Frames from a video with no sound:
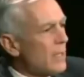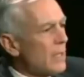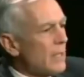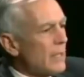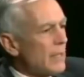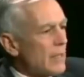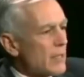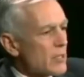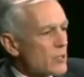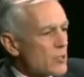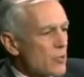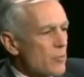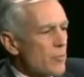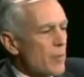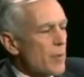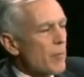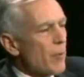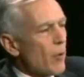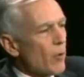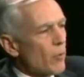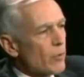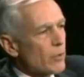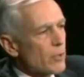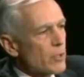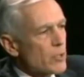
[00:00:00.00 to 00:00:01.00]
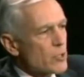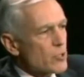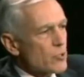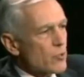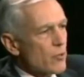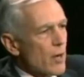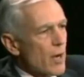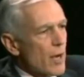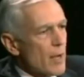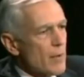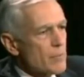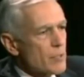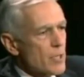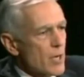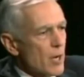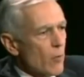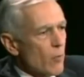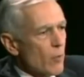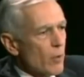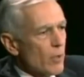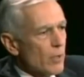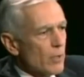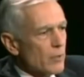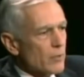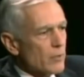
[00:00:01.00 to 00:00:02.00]
"This is a memo that describes how
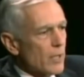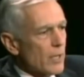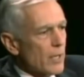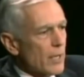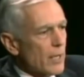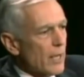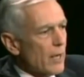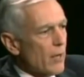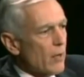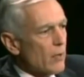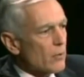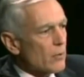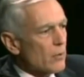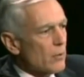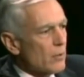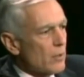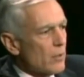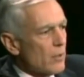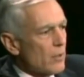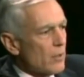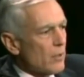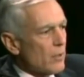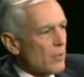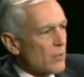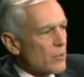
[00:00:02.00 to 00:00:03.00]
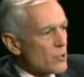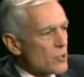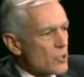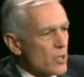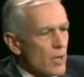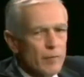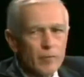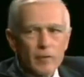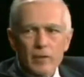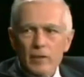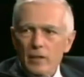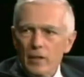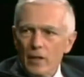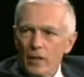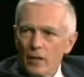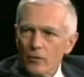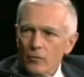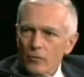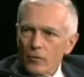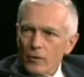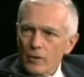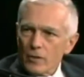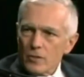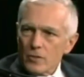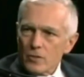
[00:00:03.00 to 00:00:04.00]
we're going to take out 7
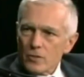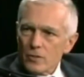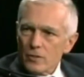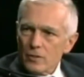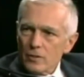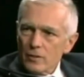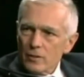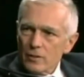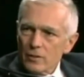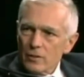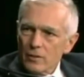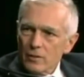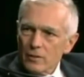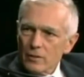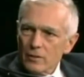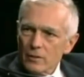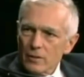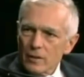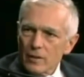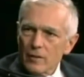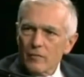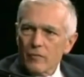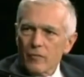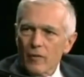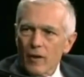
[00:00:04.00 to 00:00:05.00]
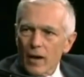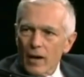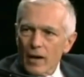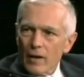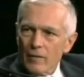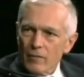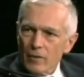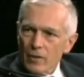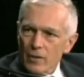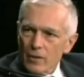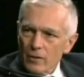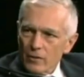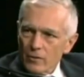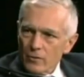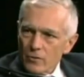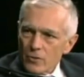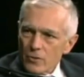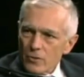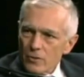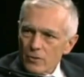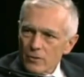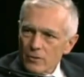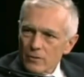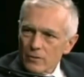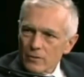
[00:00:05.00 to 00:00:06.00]
countries in 5 years,
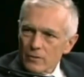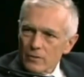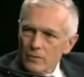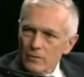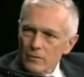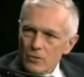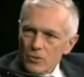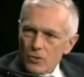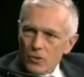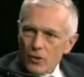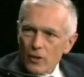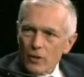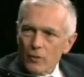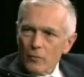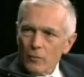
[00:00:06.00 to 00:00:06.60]
starting